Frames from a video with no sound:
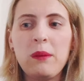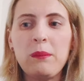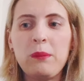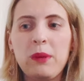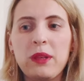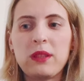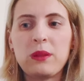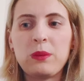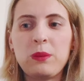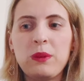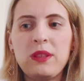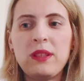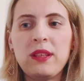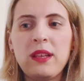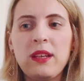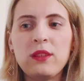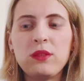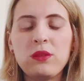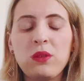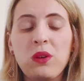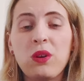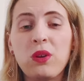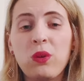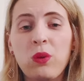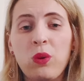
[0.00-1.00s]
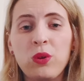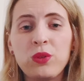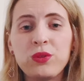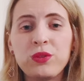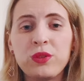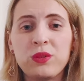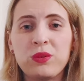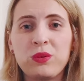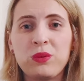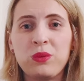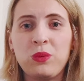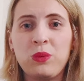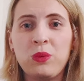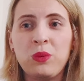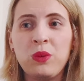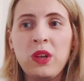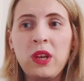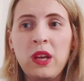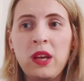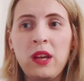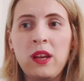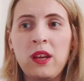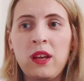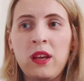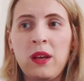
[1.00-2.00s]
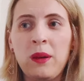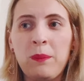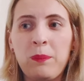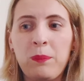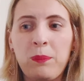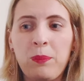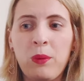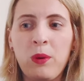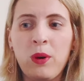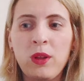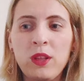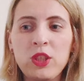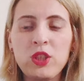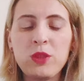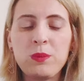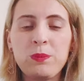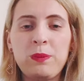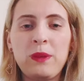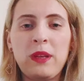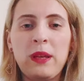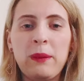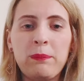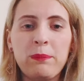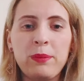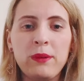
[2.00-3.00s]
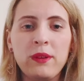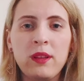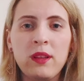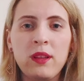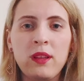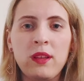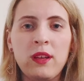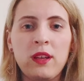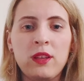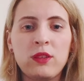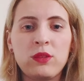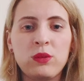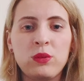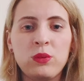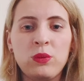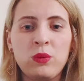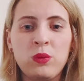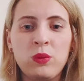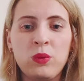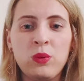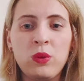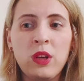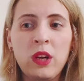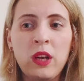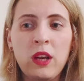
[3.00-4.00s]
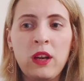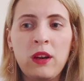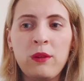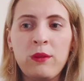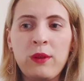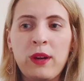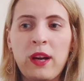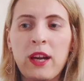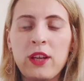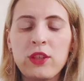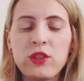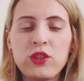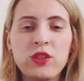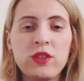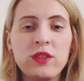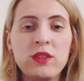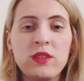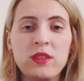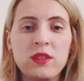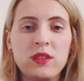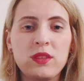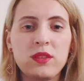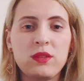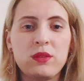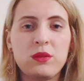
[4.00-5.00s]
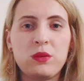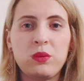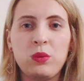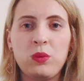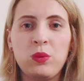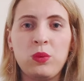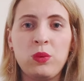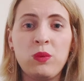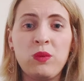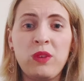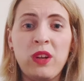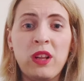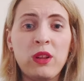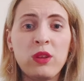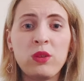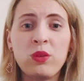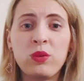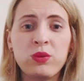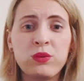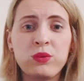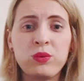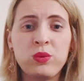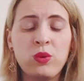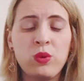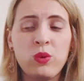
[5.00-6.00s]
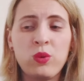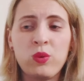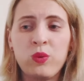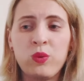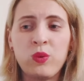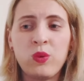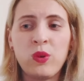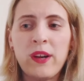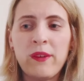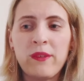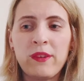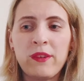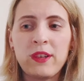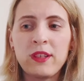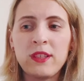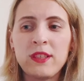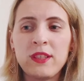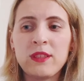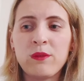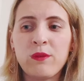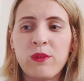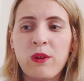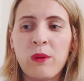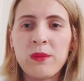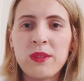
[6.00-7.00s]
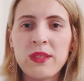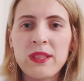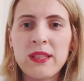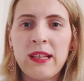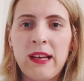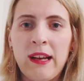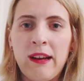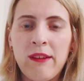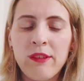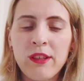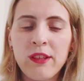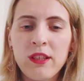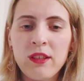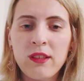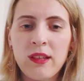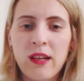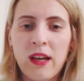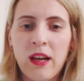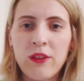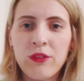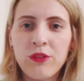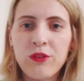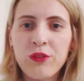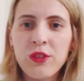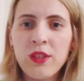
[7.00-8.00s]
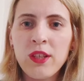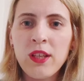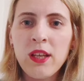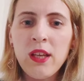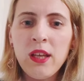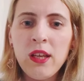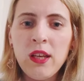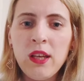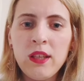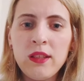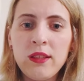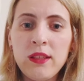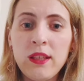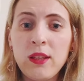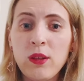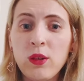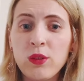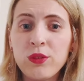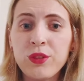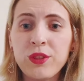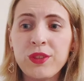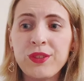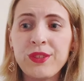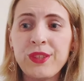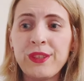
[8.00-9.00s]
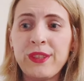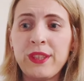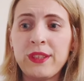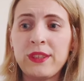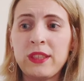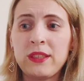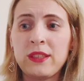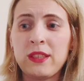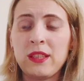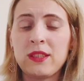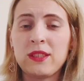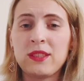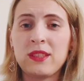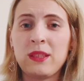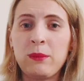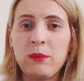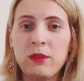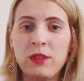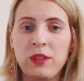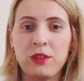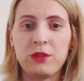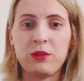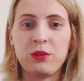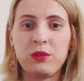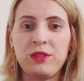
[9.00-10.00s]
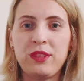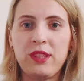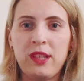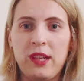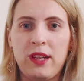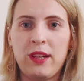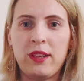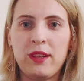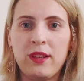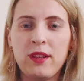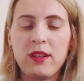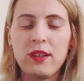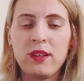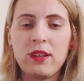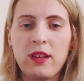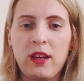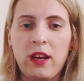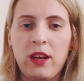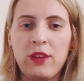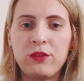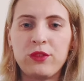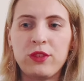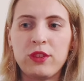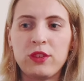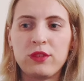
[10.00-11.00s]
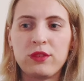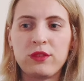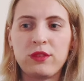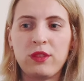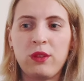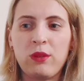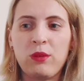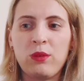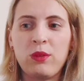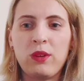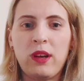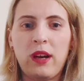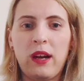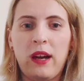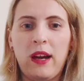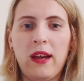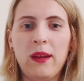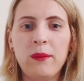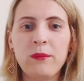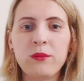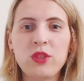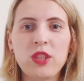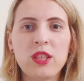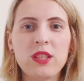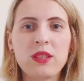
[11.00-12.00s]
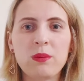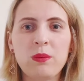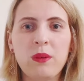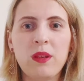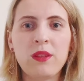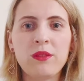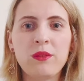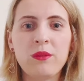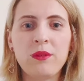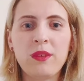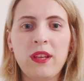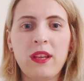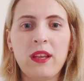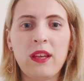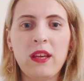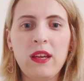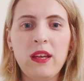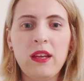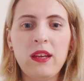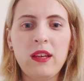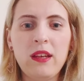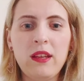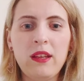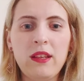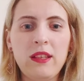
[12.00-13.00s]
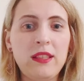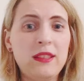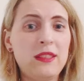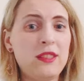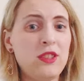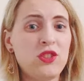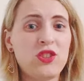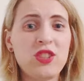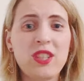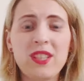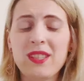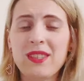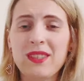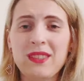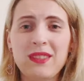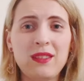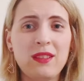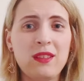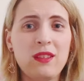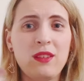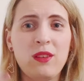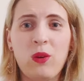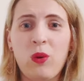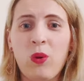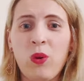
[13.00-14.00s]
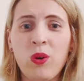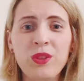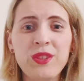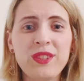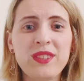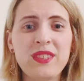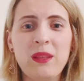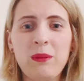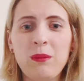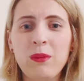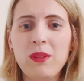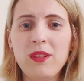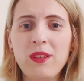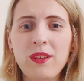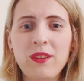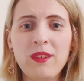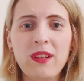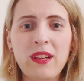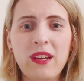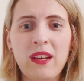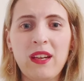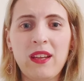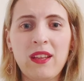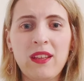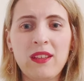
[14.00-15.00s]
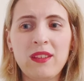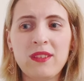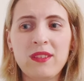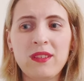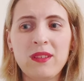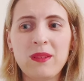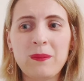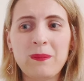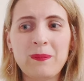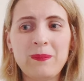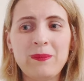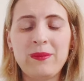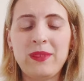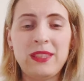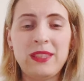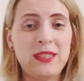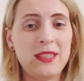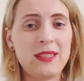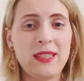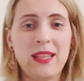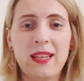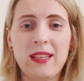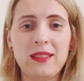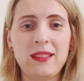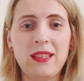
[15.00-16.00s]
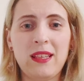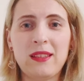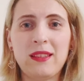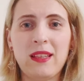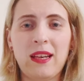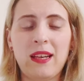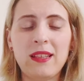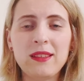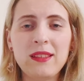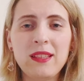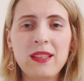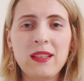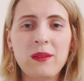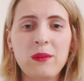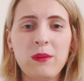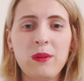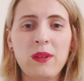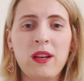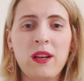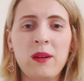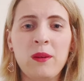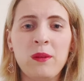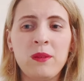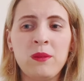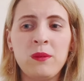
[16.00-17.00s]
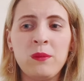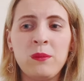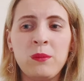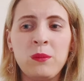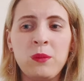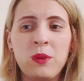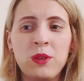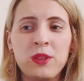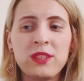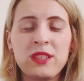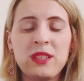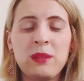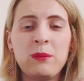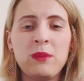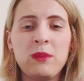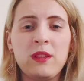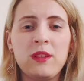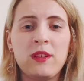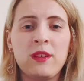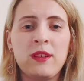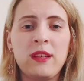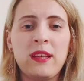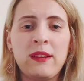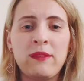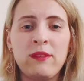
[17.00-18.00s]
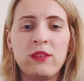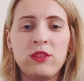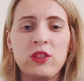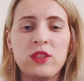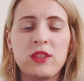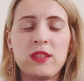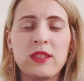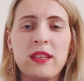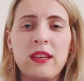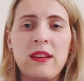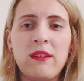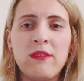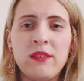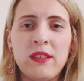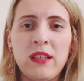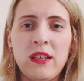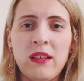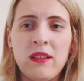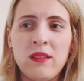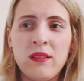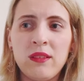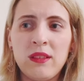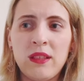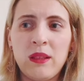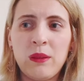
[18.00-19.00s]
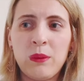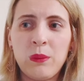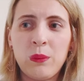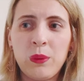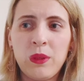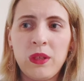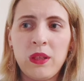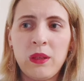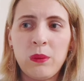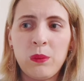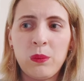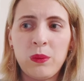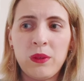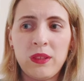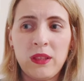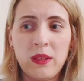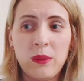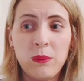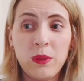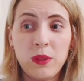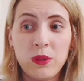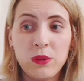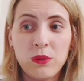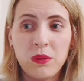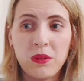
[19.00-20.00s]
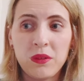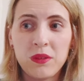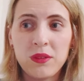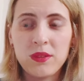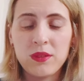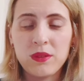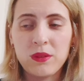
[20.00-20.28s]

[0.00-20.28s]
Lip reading: But when I talk also to Polish people, to Russians, to whoever is from Slavic country, they also say that it is similar to their countries. So I'm just wondering, it is just all similar and it is like that. I think we are more similar languages have than we thought.